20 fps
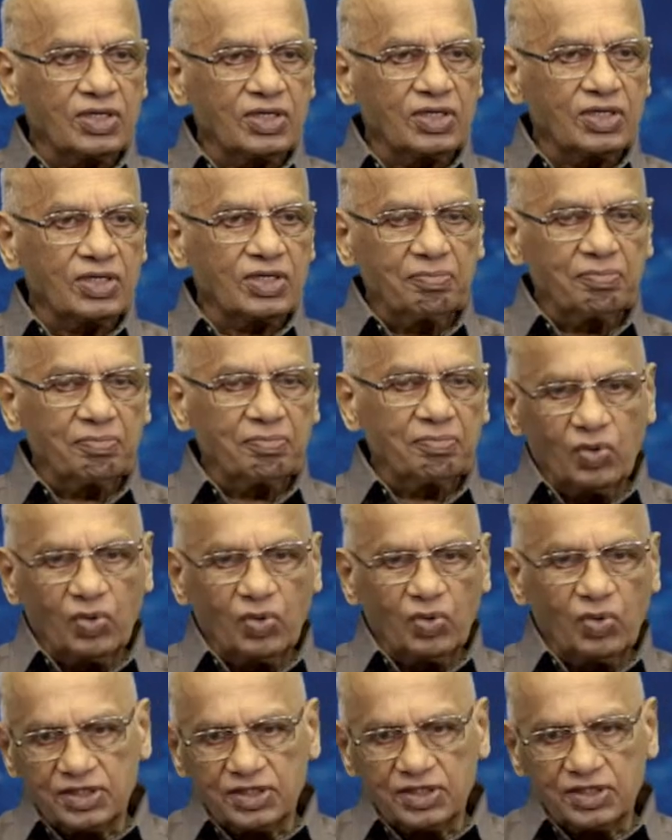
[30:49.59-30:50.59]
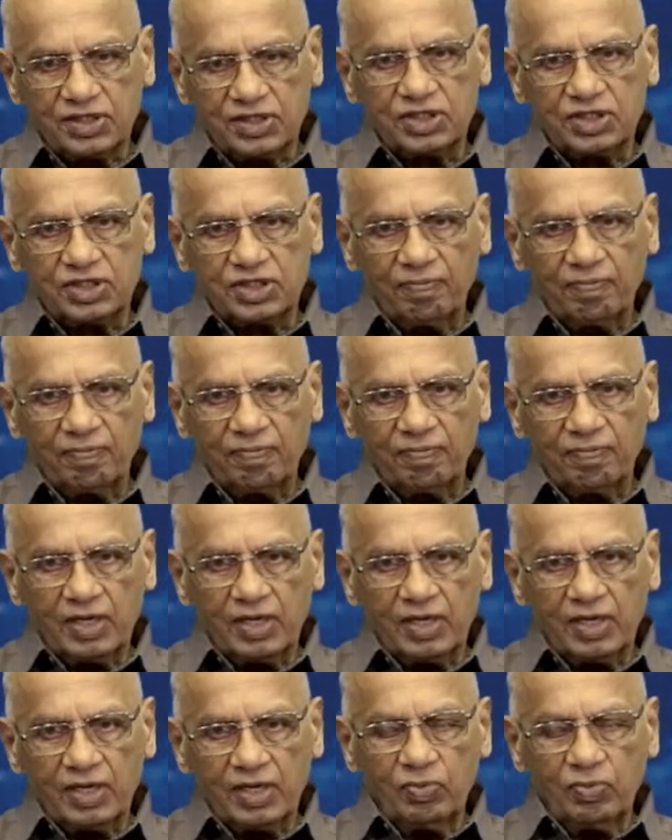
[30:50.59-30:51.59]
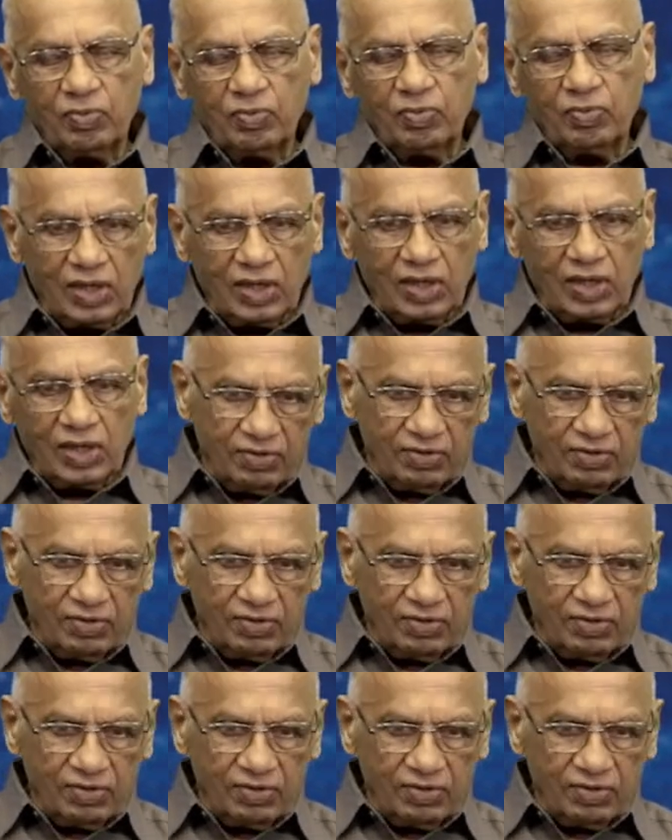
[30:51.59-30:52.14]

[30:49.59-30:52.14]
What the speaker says: For example, wear testing. We could